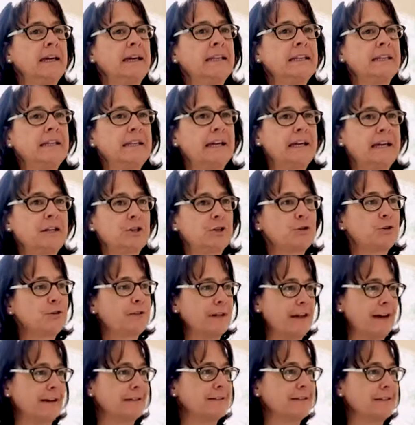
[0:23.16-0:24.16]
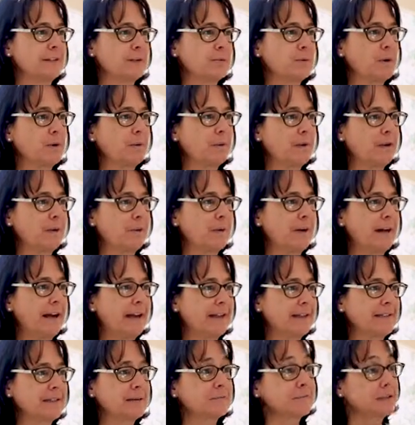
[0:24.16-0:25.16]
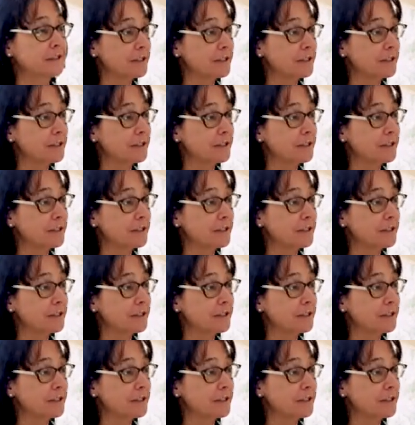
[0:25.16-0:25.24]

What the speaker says: in the late 2000s, where we had some